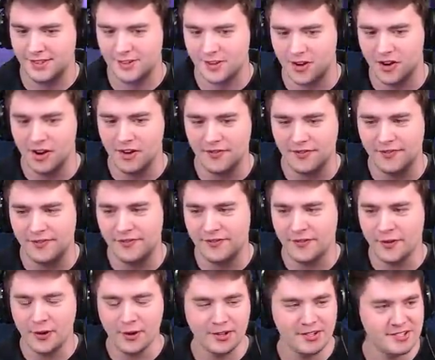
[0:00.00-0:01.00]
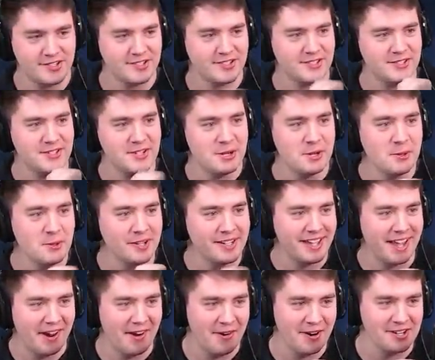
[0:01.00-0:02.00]
Our first new
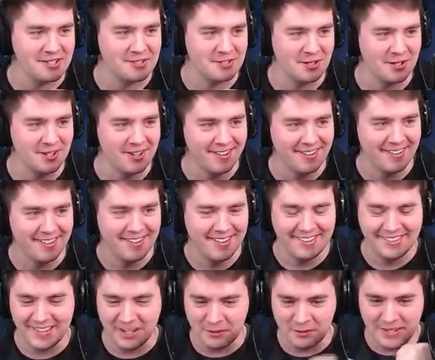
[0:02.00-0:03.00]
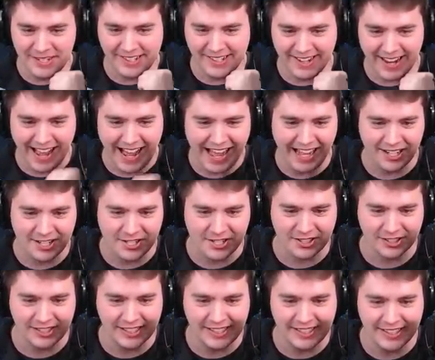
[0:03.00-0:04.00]
character that we can
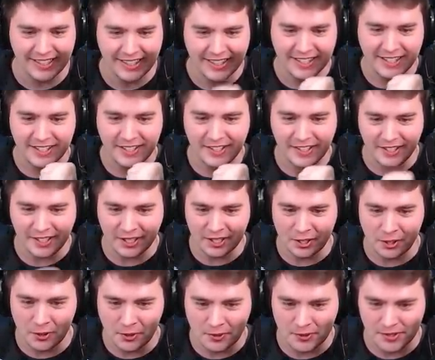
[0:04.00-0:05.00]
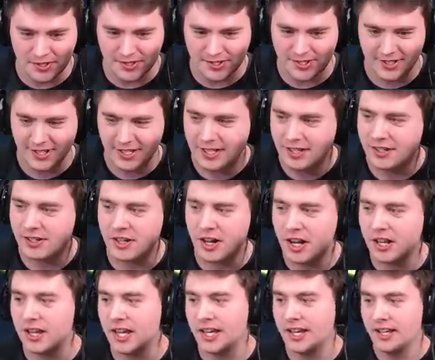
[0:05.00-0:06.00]
actually use.
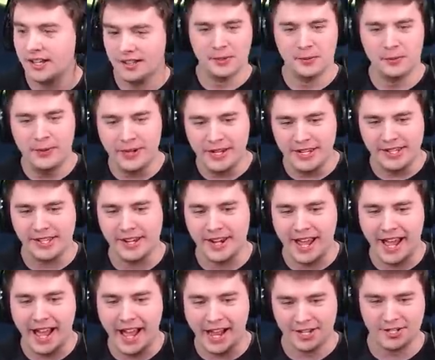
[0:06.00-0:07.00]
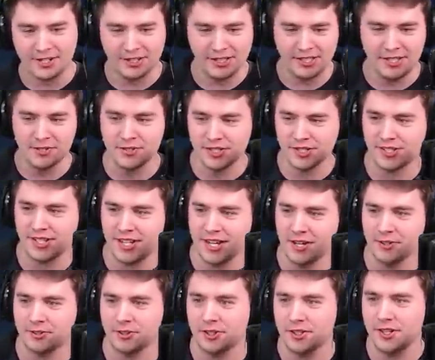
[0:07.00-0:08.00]
Collei, we can actually use this
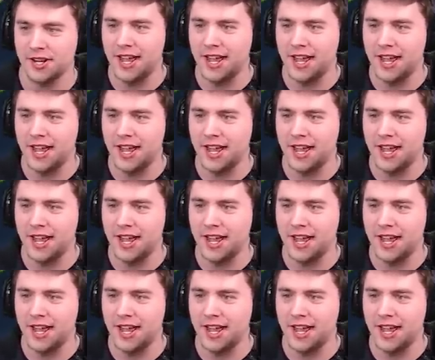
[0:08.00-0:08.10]
character.